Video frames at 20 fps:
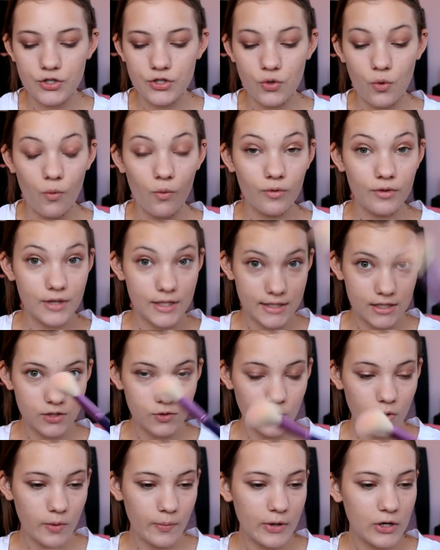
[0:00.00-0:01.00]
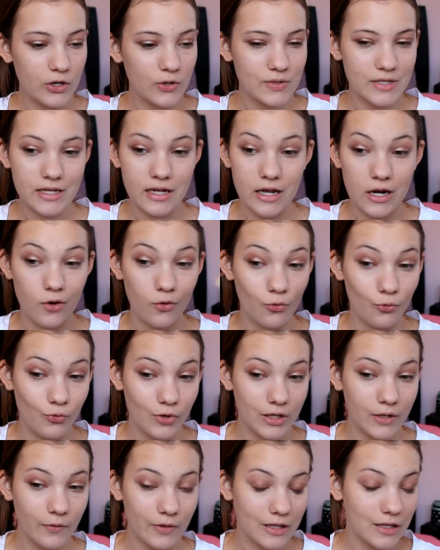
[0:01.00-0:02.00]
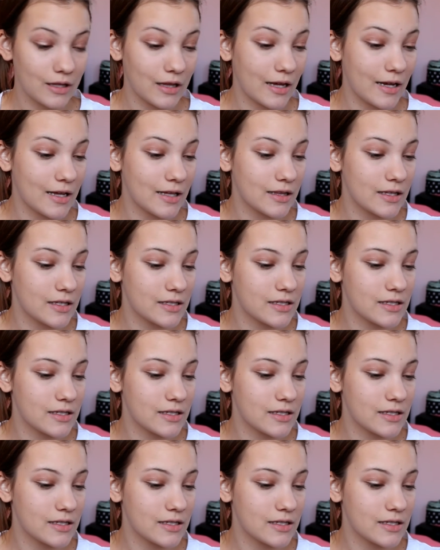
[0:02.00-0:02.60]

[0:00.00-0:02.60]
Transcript: So this is what I've been using, and I really, really like it.